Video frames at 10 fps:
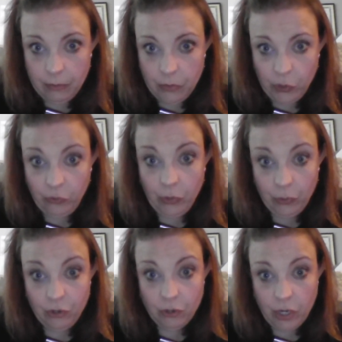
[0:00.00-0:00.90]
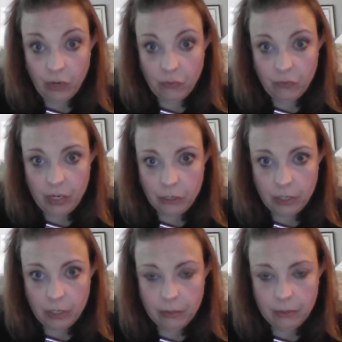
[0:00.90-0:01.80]
to future
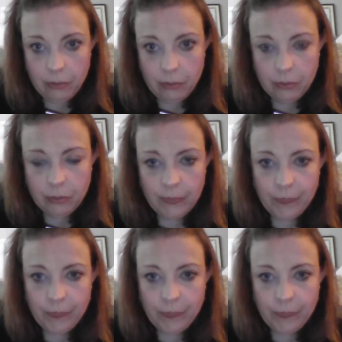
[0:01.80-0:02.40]
generations.